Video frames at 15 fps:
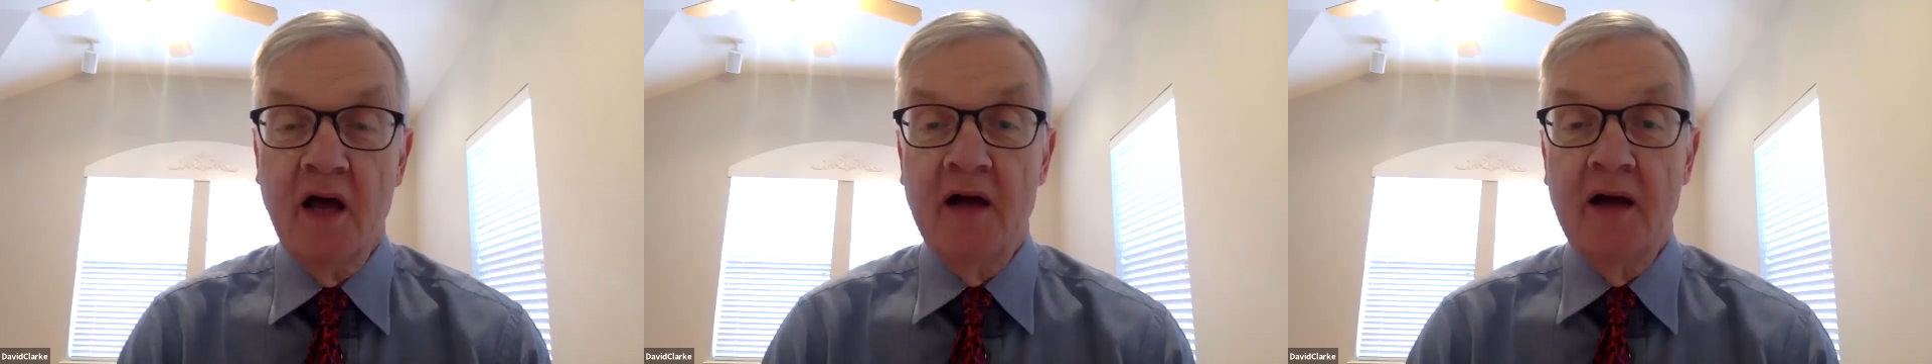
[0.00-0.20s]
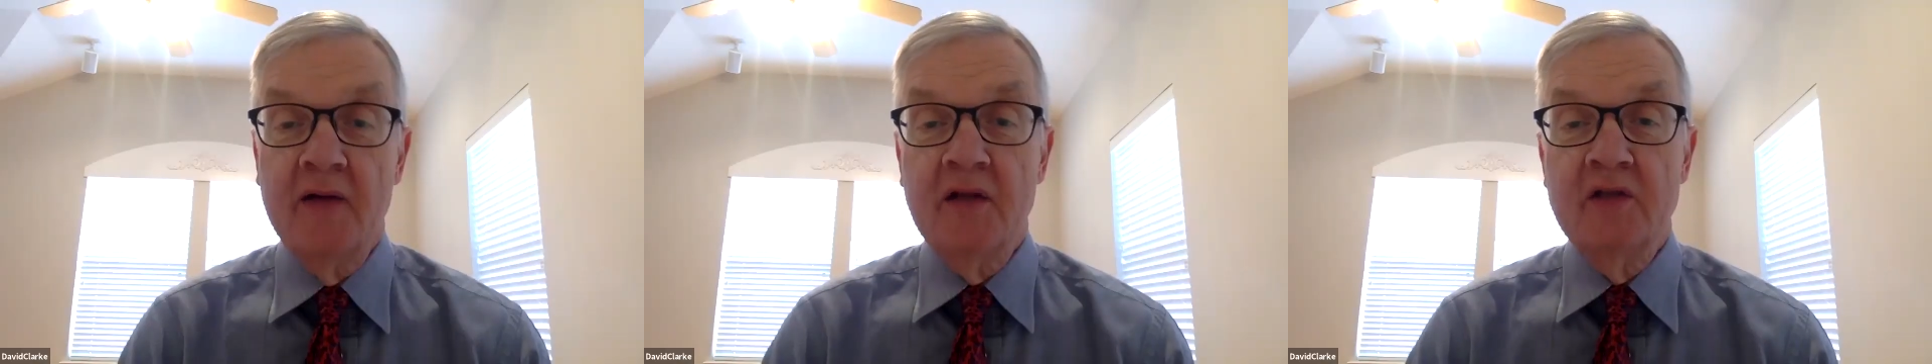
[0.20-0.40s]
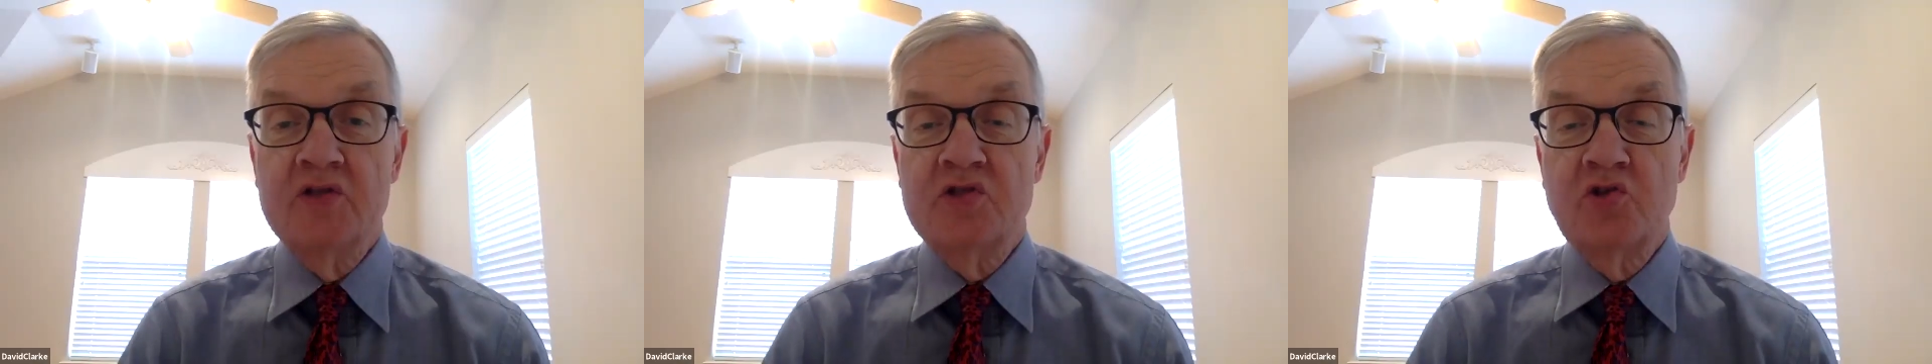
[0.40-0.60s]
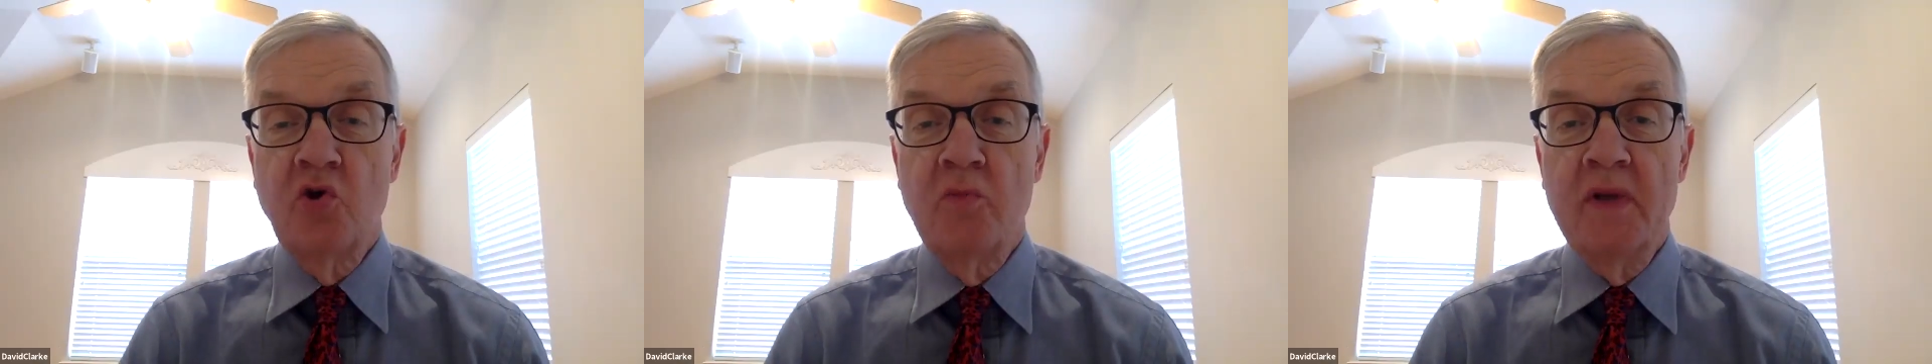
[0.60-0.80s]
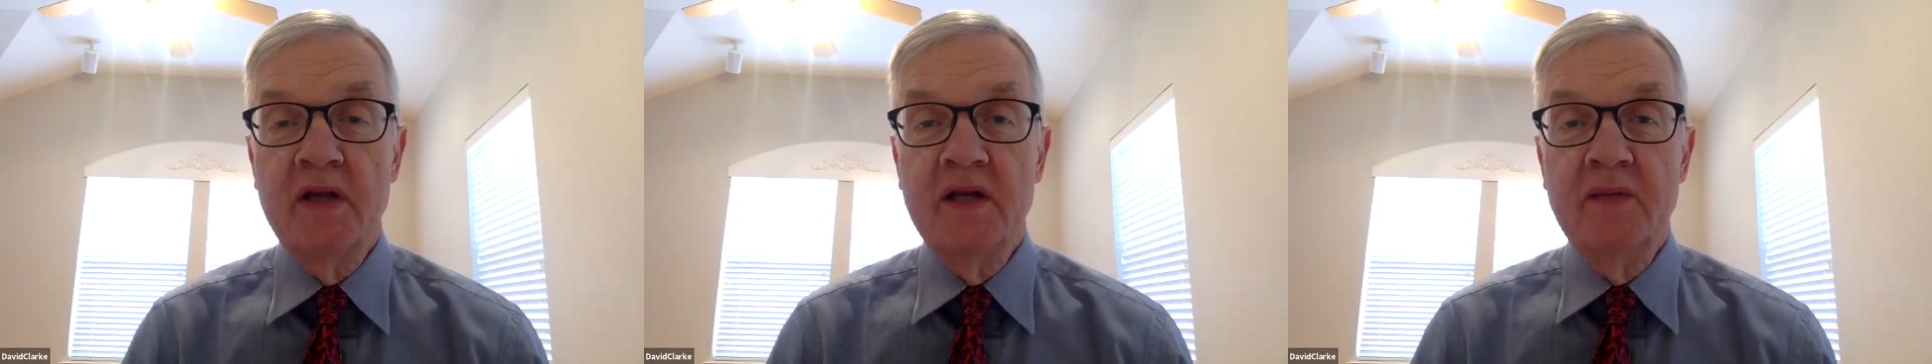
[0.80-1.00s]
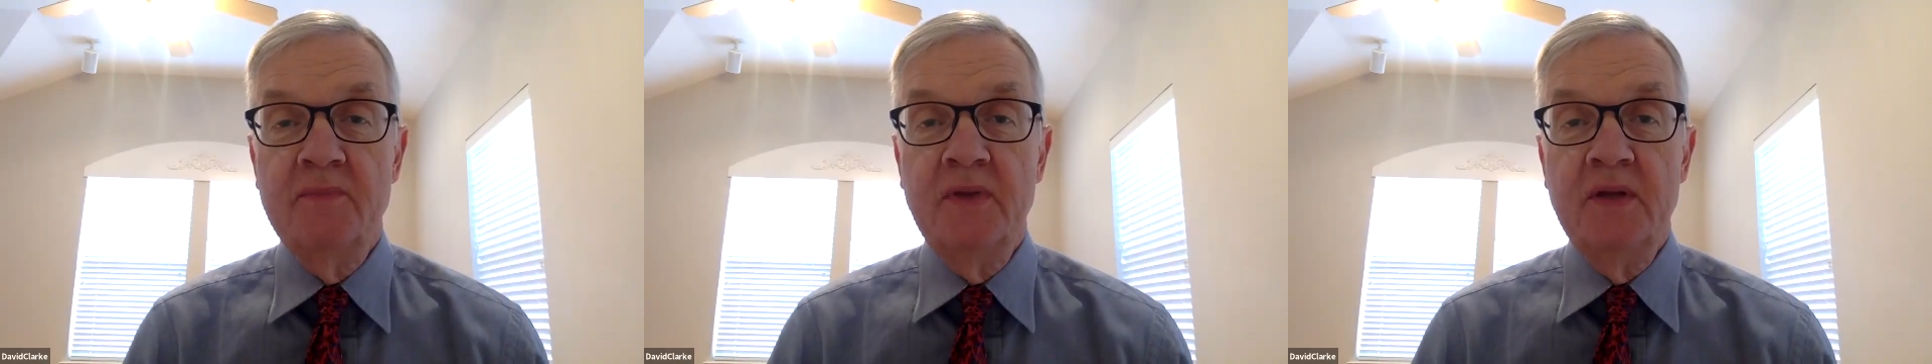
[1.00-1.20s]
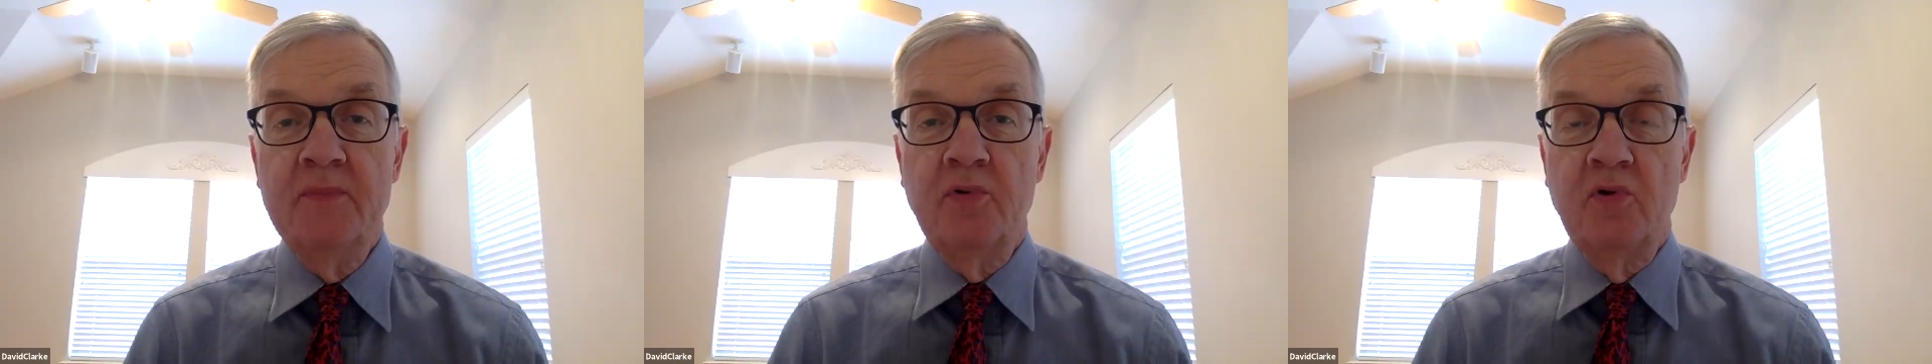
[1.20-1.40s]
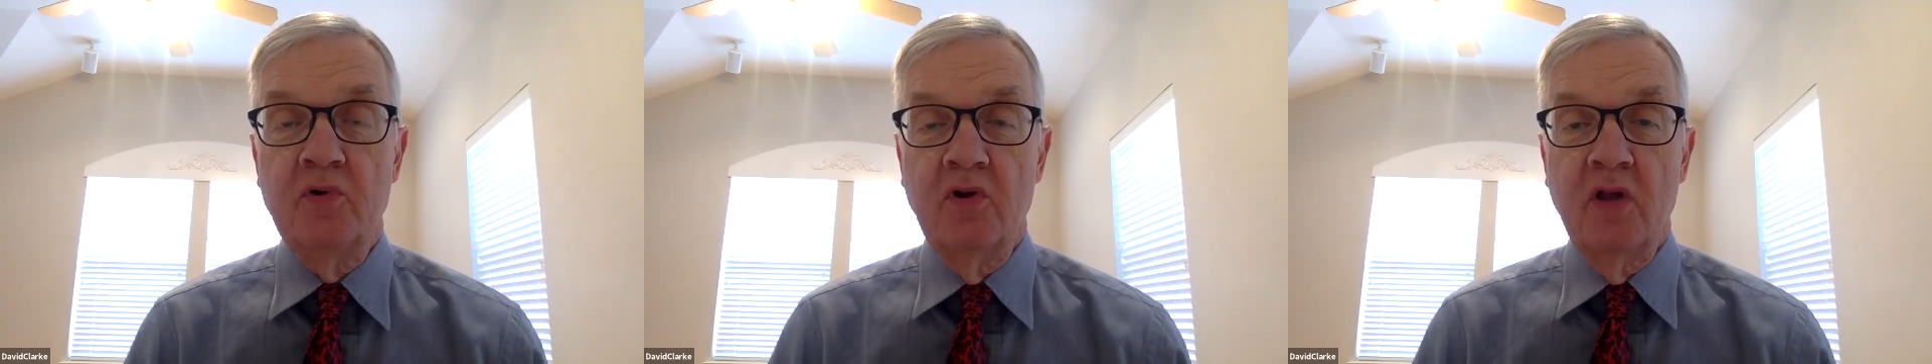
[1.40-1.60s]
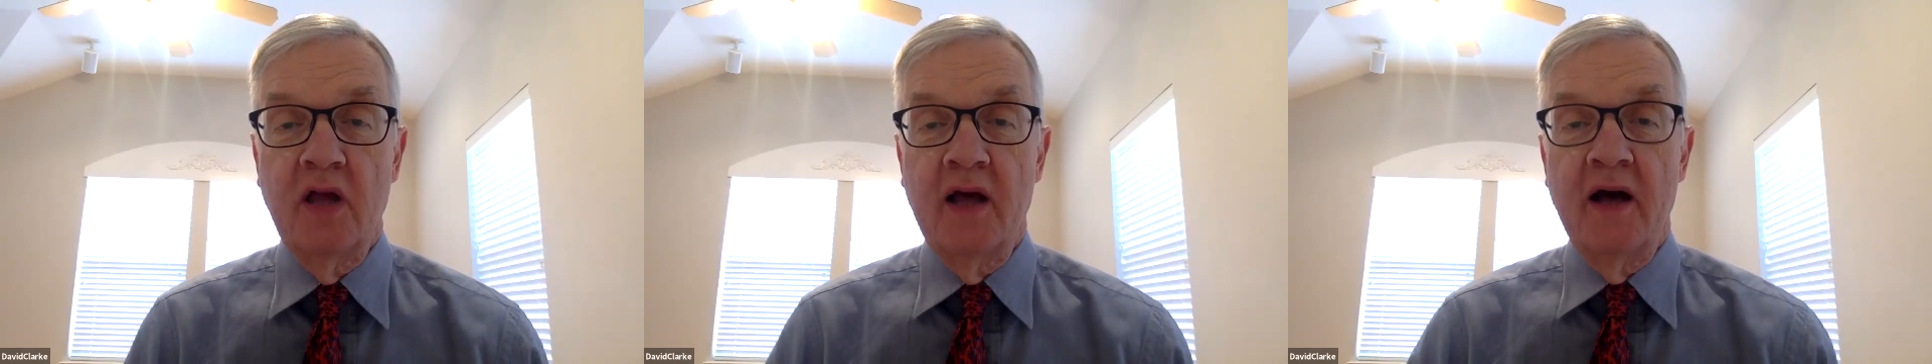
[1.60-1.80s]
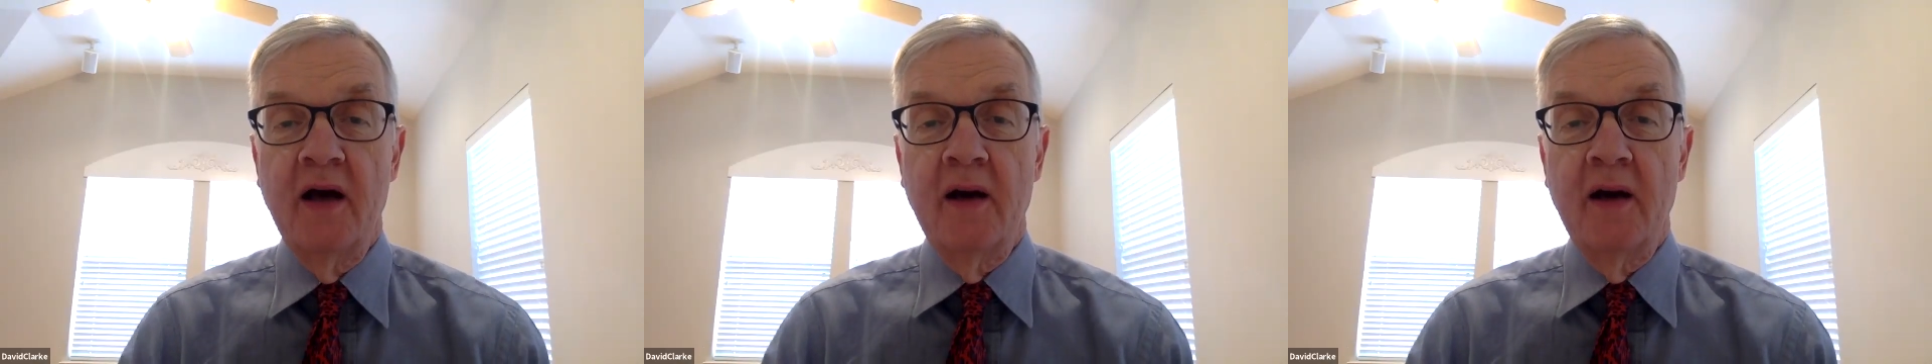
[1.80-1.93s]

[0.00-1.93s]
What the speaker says: I mean, so many people,